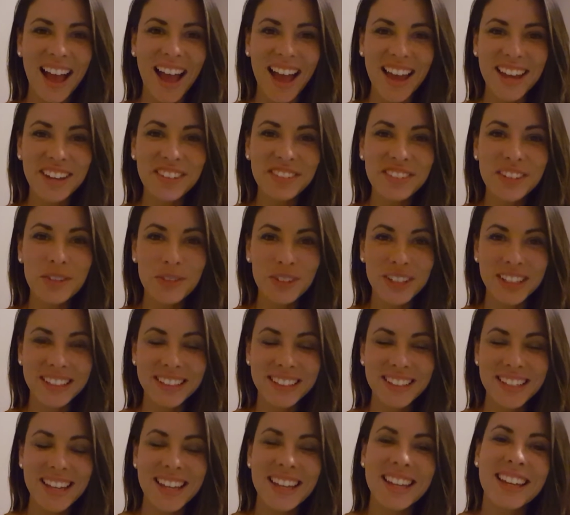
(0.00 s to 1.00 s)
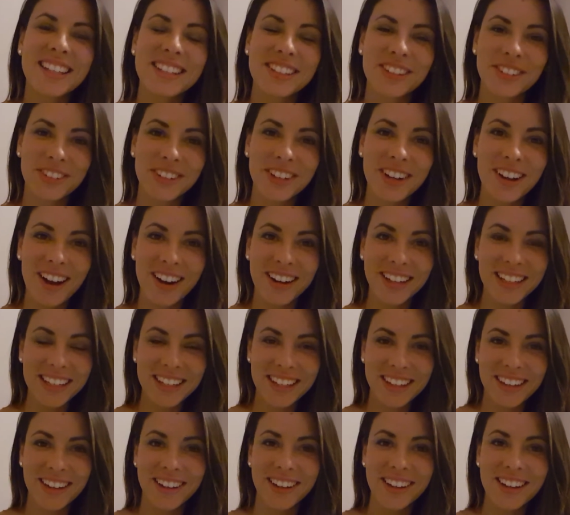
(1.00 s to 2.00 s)
Hi everyone, Laura
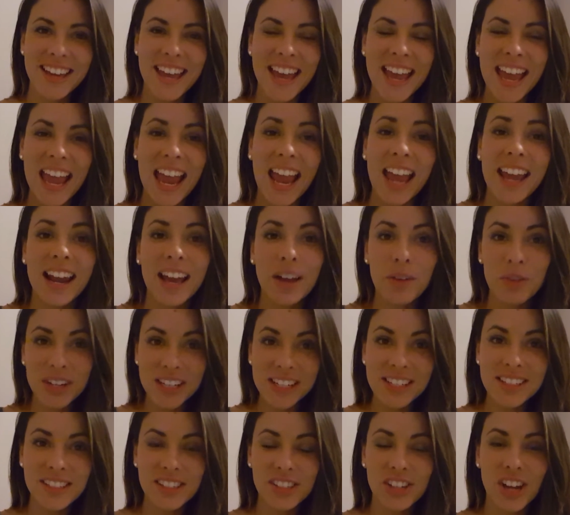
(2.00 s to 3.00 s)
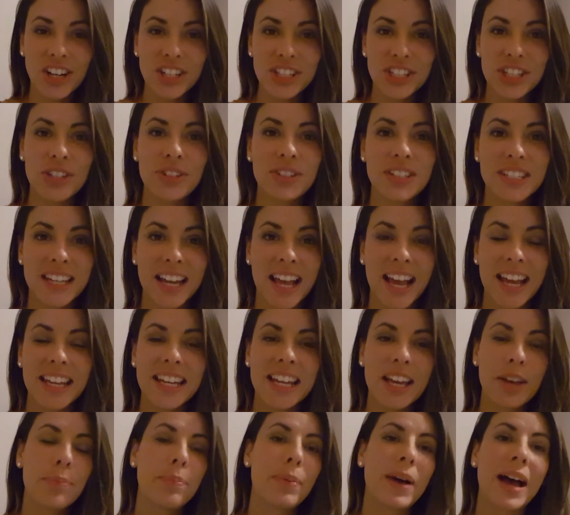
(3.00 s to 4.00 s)
Harte here, and I wanted to talk to you
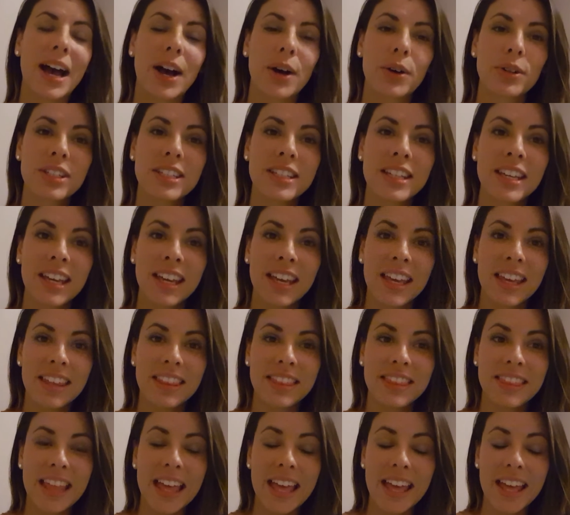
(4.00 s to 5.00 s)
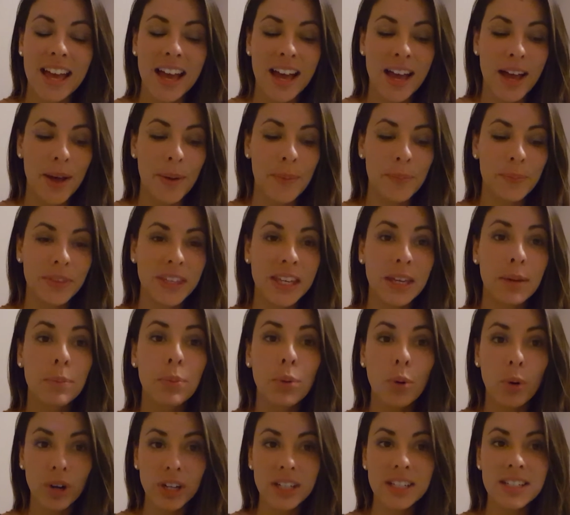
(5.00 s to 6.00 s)
tonight about the
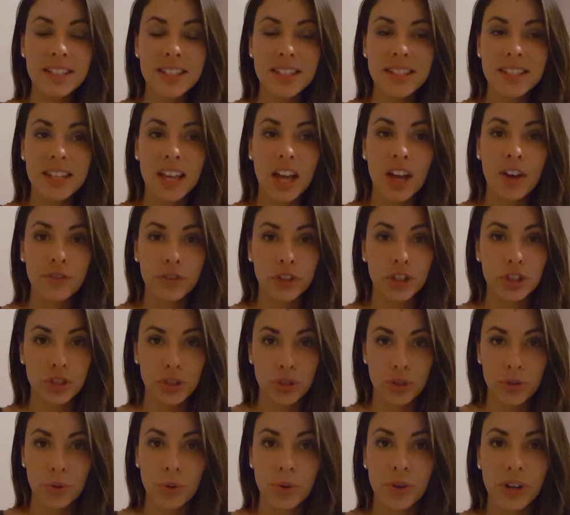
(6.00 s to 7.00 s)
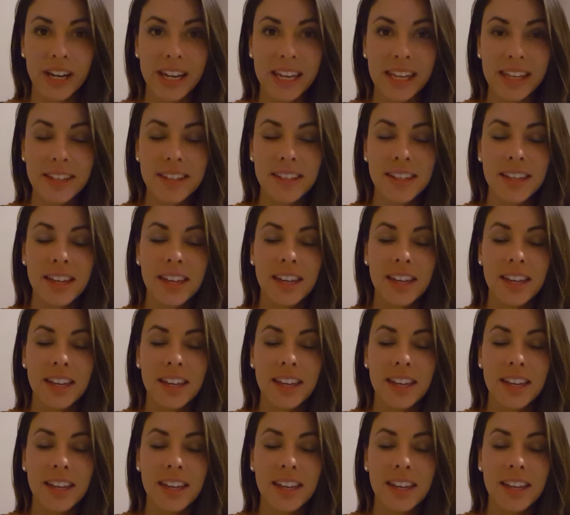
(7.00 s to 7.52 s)
importance of your story.